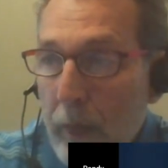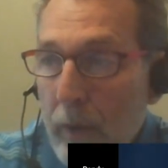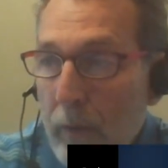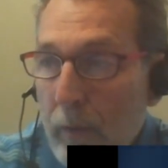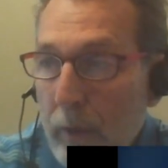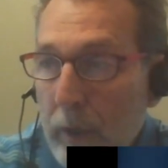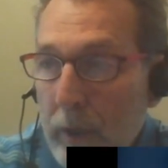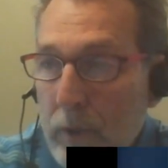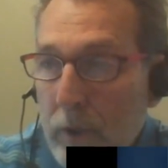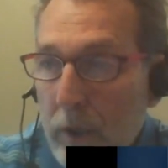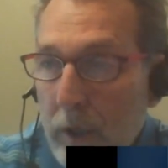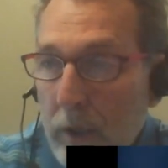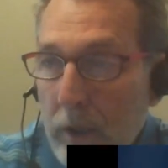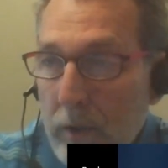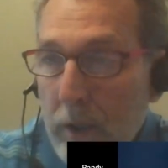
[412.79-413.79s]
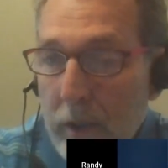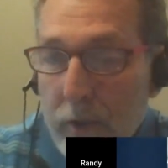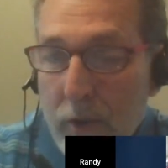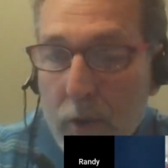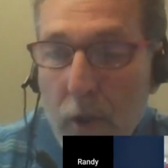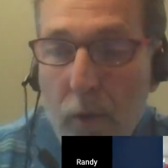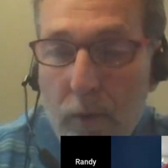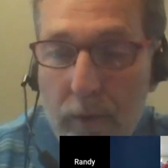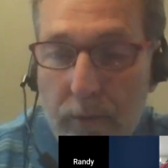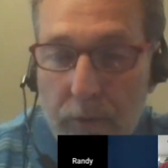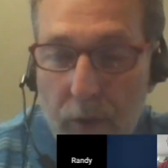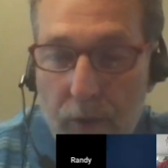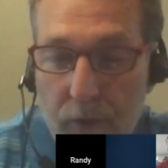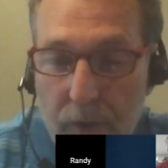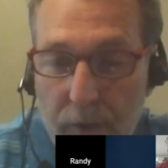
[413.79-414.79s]
which is a slower
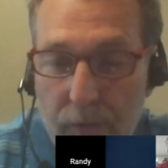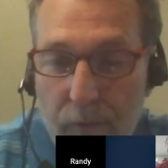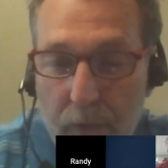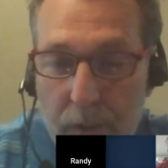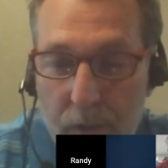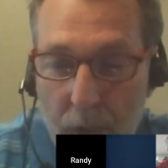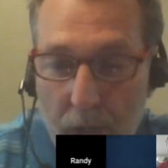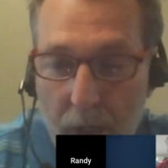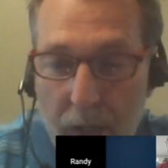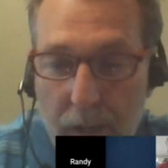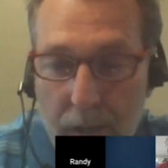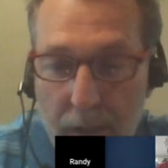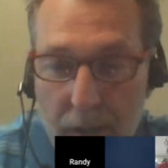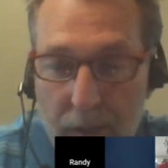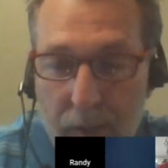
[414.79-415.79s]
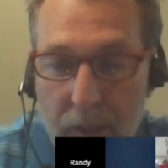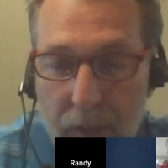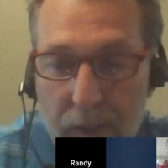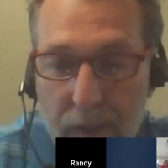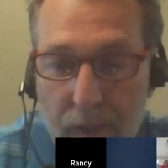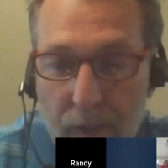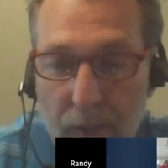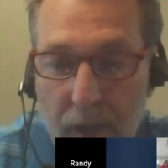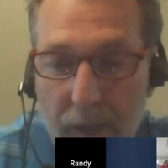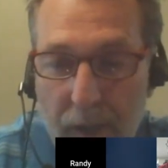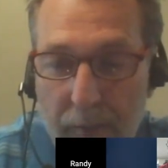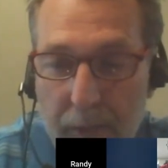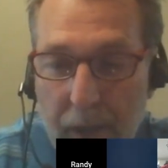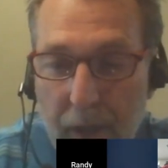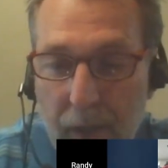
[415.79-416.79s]
version of what John does, as he'll talk
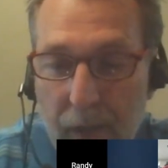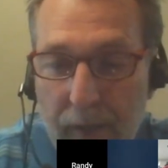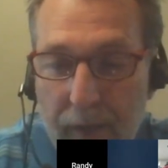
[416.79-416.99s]
about.